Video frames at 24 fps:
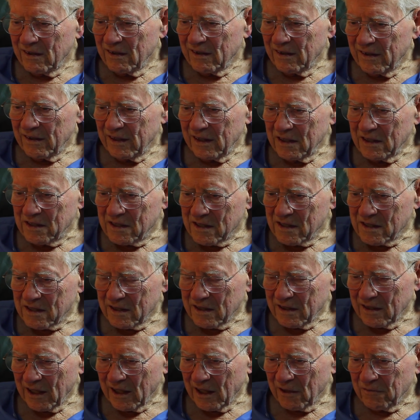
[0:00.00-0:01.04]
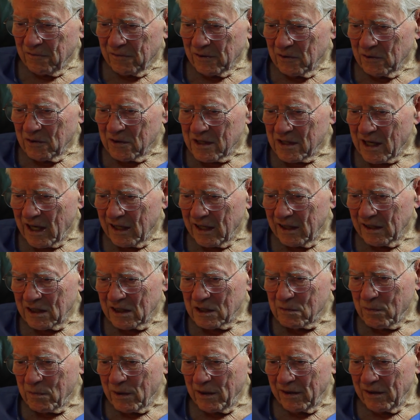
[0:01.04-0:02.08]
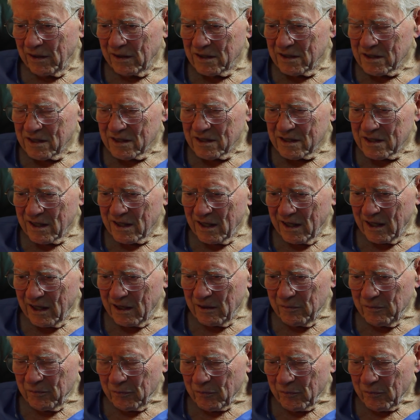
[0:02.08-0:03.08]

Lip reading: nieces and nephews had experiences there,